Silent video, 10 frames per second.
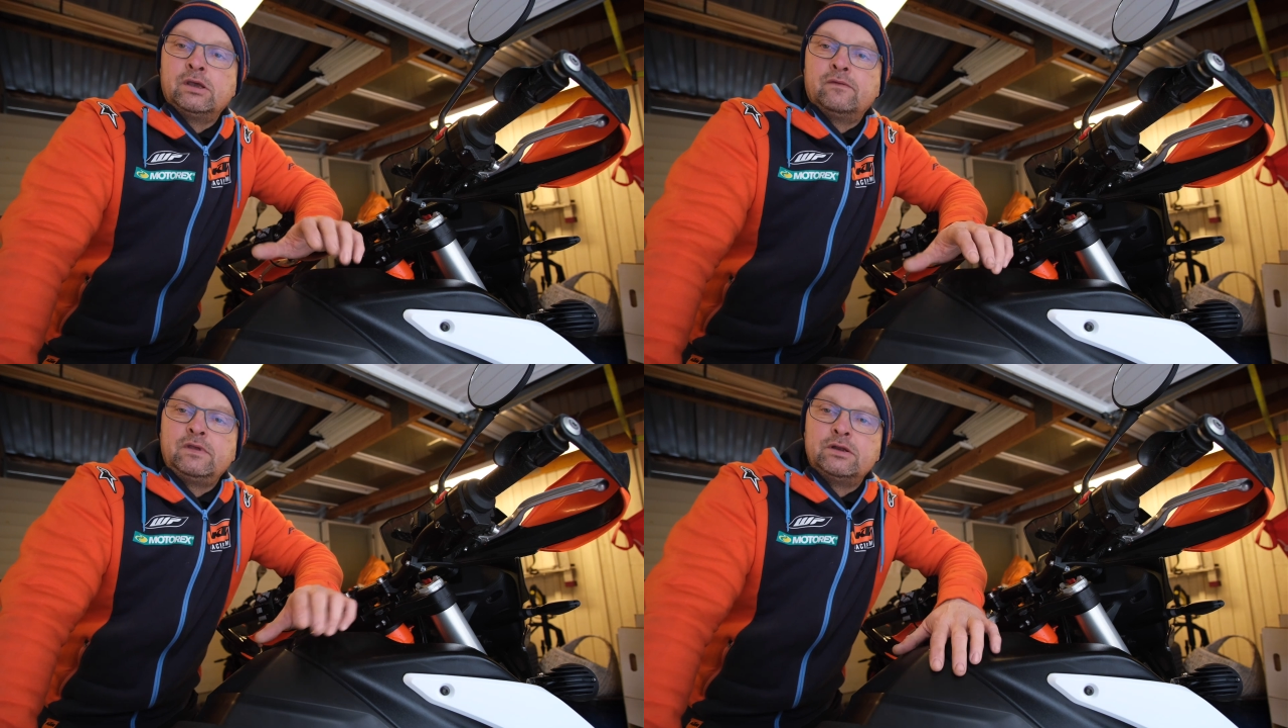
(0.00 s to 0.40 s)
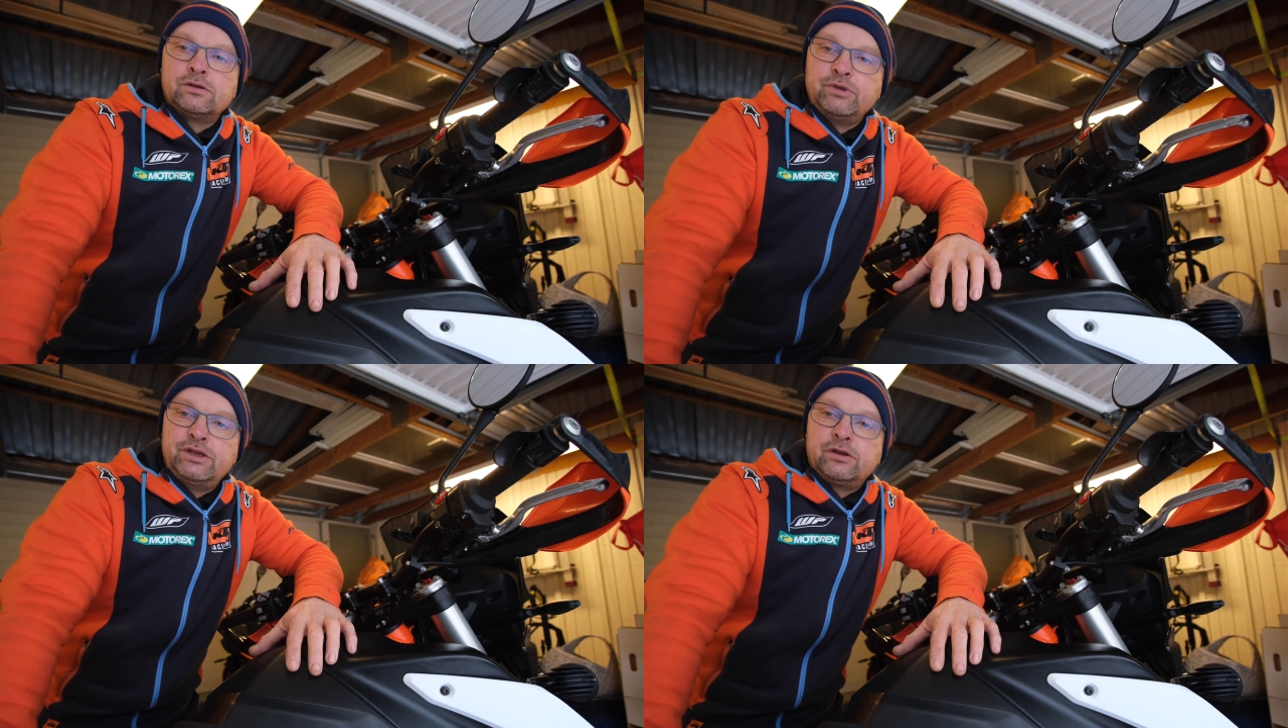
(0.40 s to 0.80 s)
the
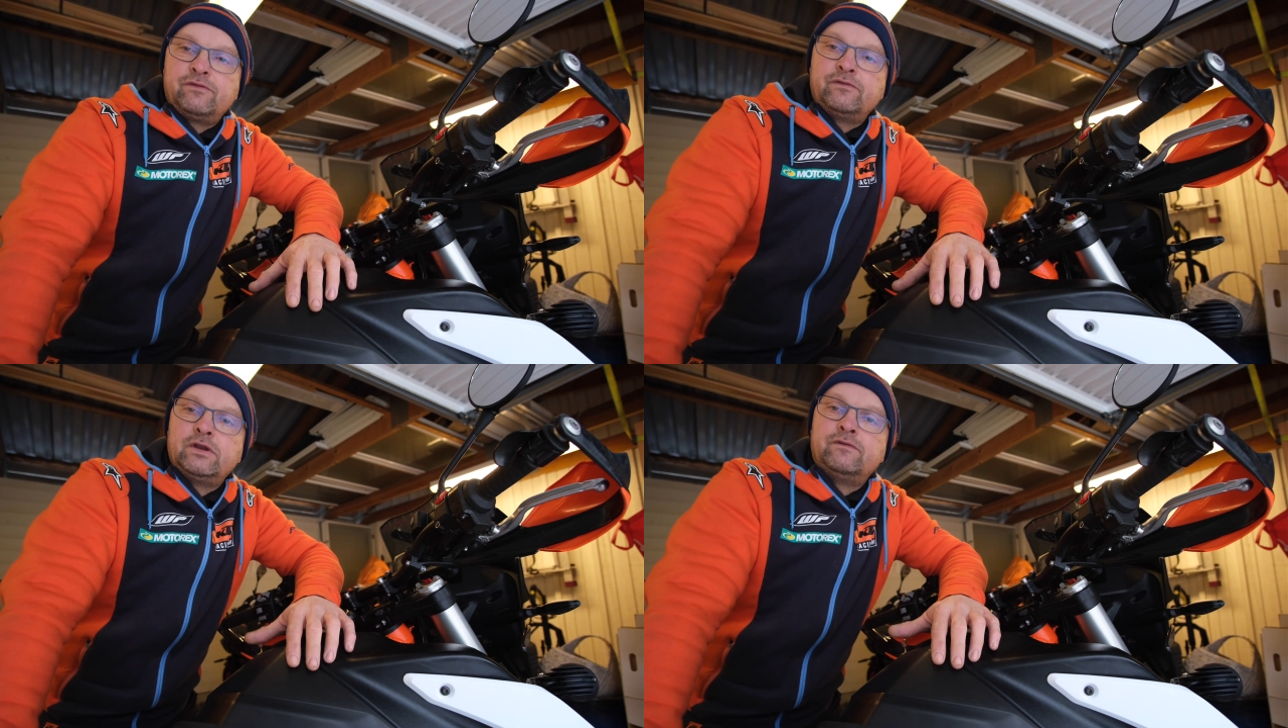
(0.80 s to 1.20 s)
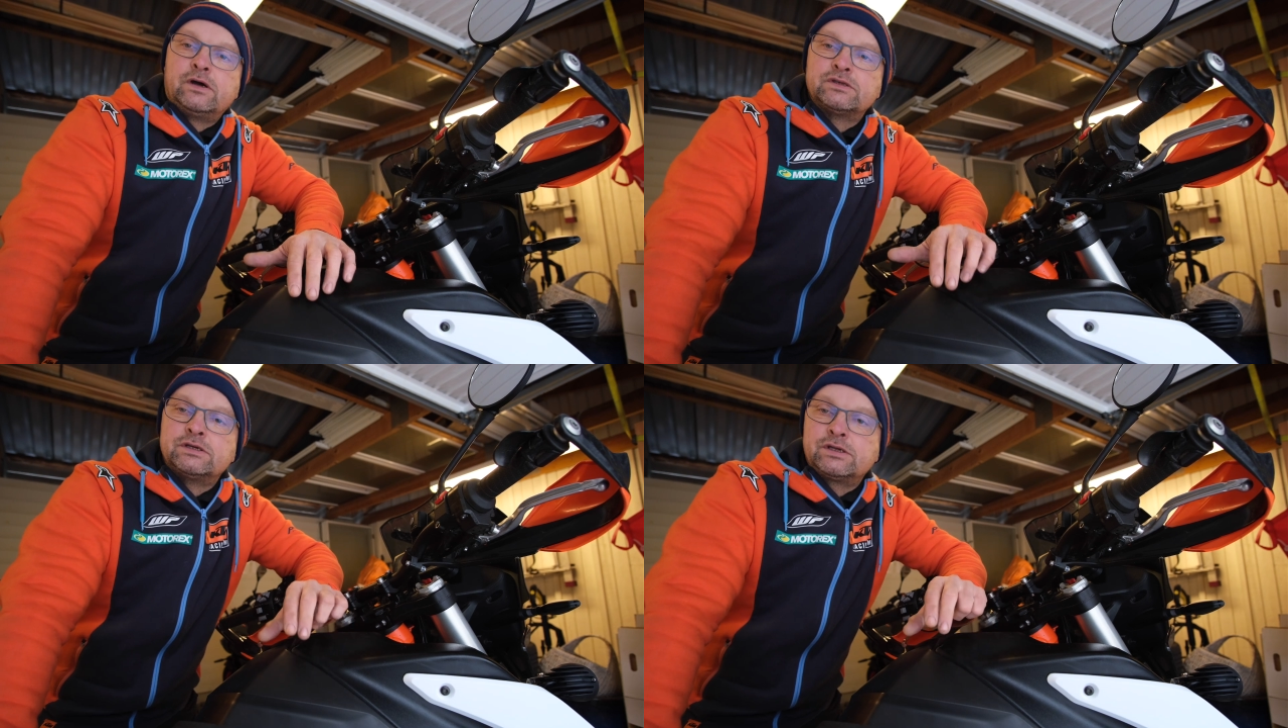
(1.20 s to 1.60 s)
intermediate
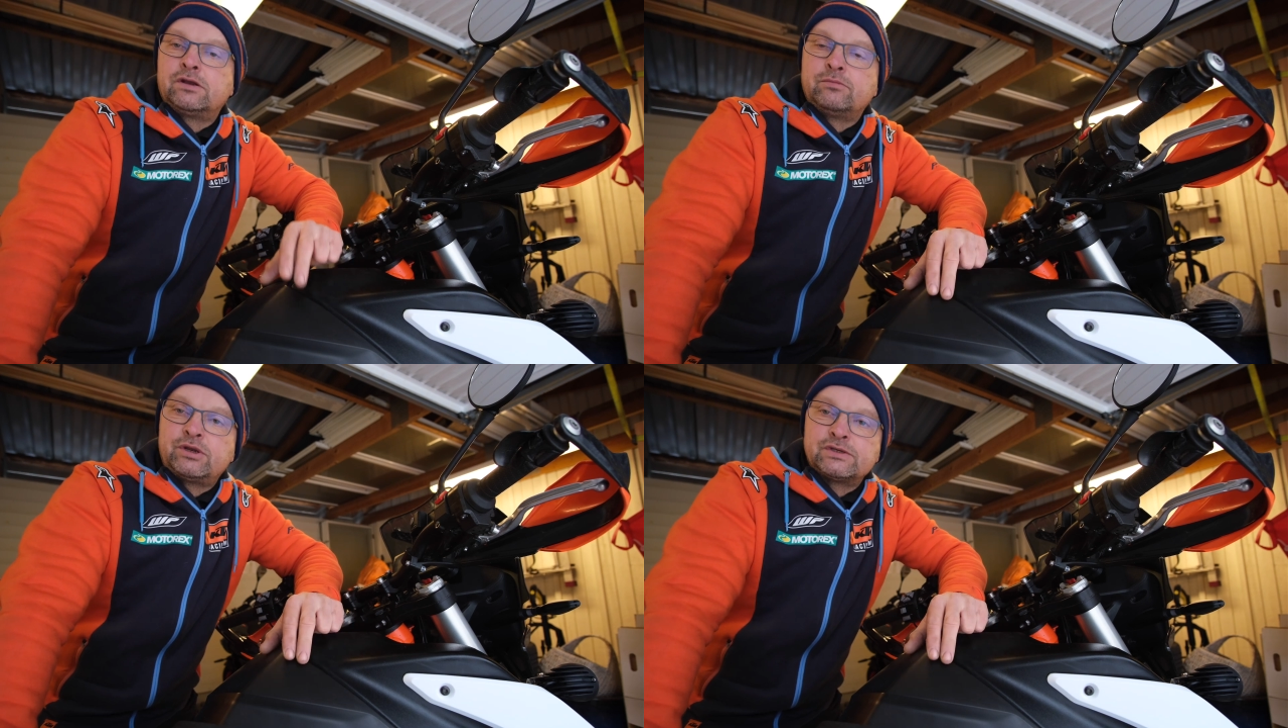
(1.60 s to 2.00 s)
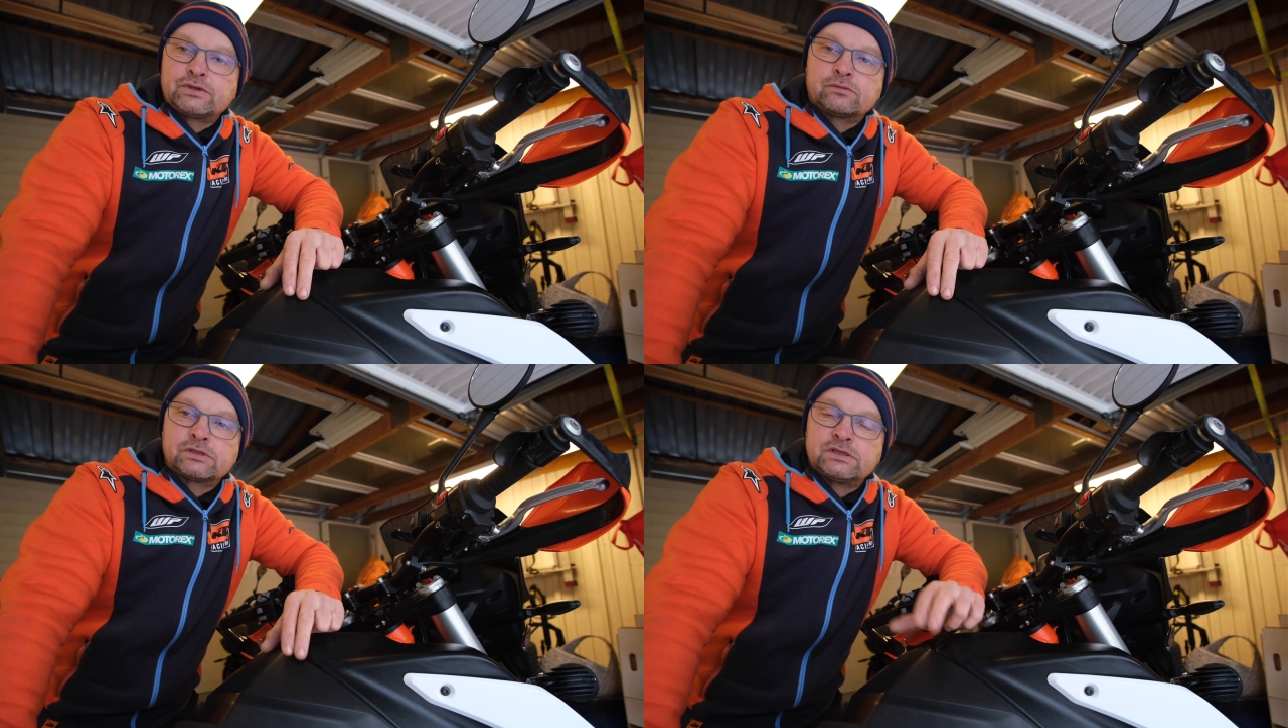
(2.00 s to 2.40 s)
15,000 kilometer
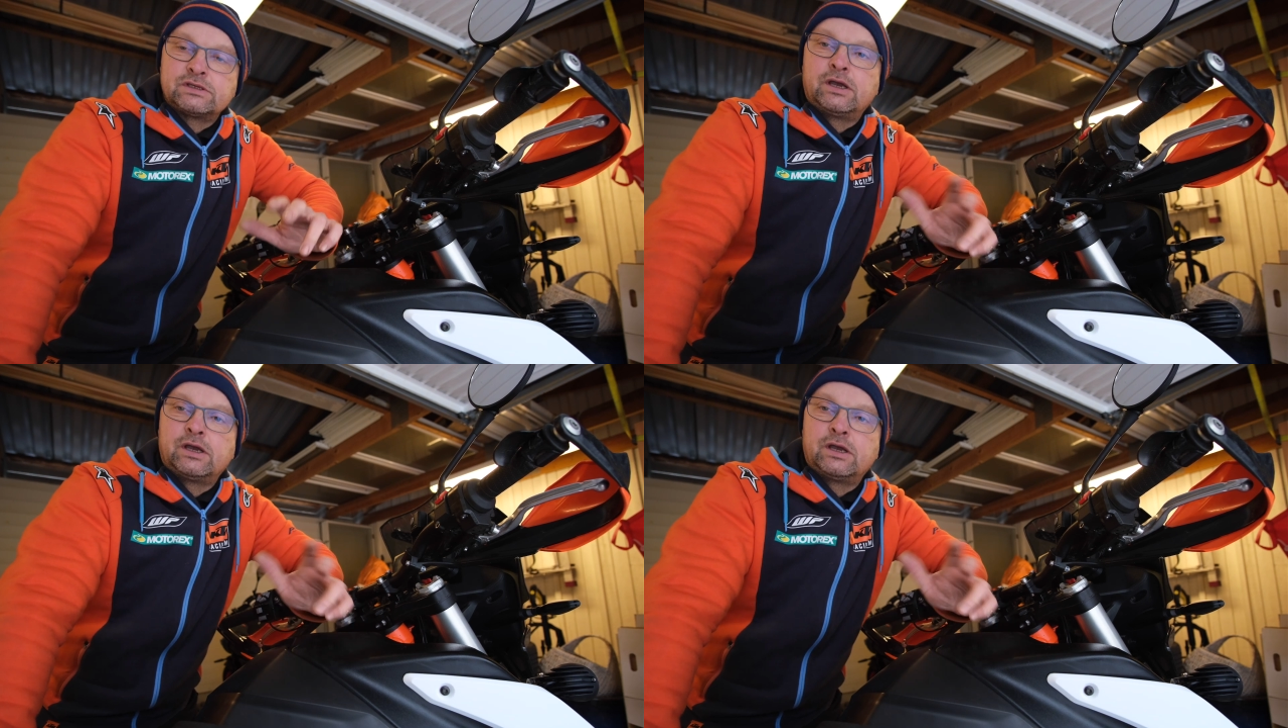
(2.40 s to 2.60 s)
services